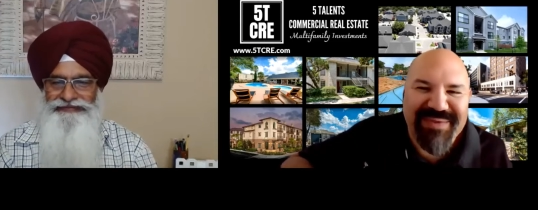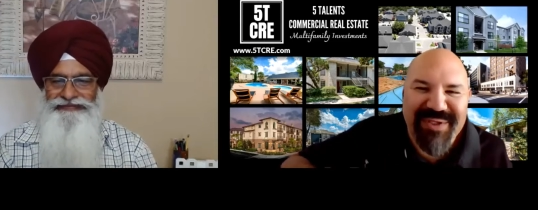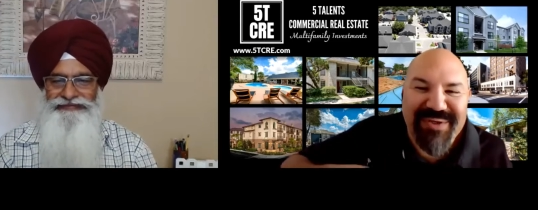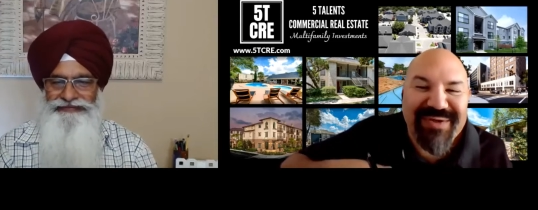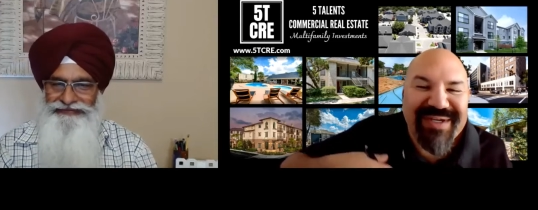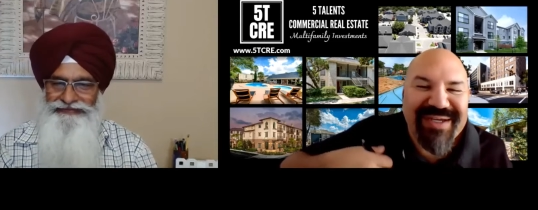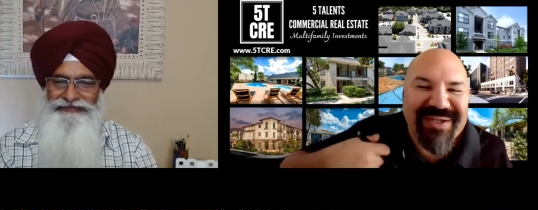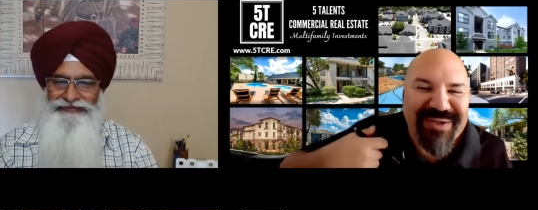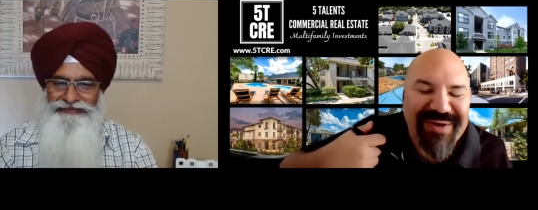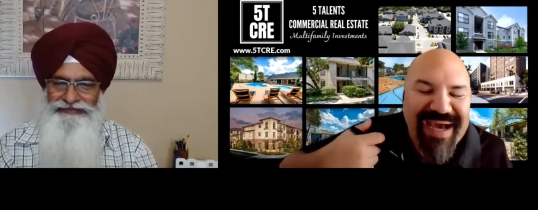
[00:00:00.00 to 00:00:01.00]
Speaker 1: So you
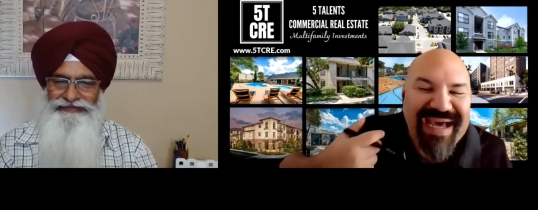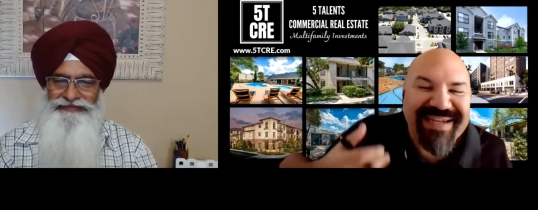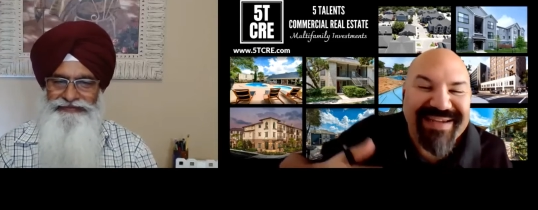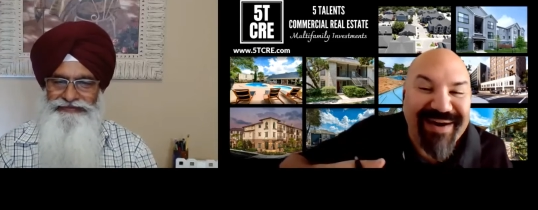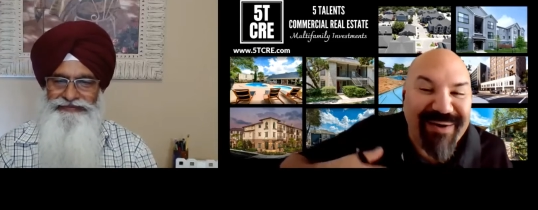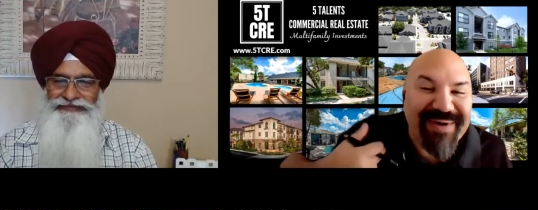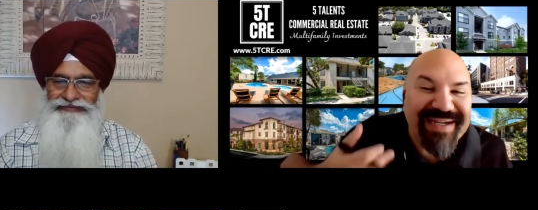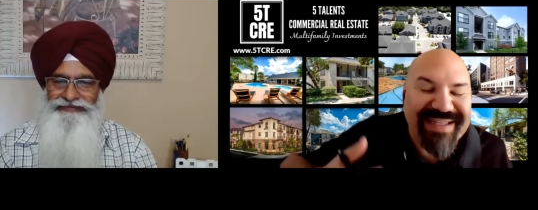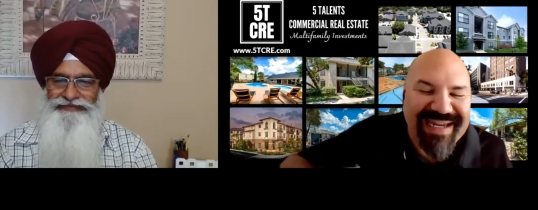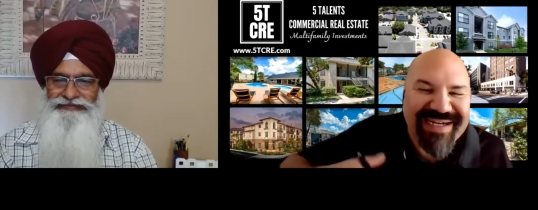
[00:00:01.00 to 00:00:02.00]
you had
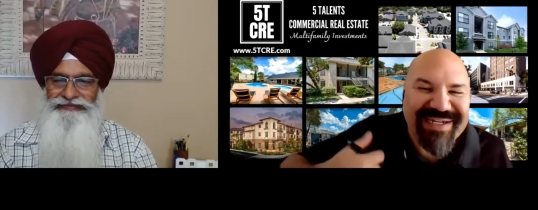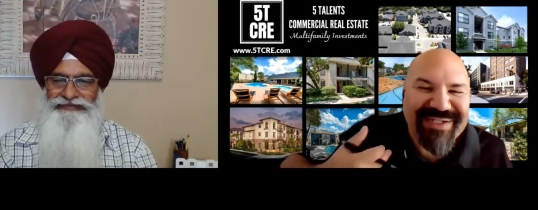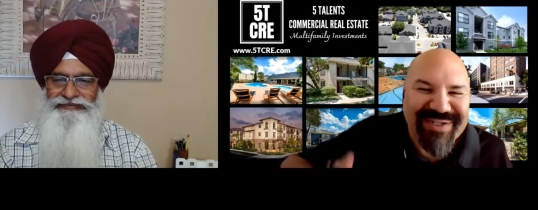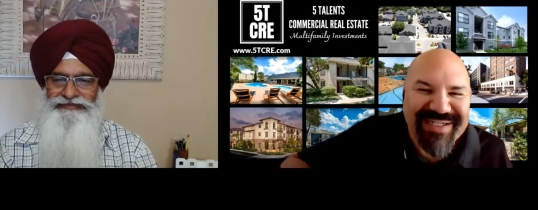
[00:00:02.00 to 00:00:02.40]
already that initial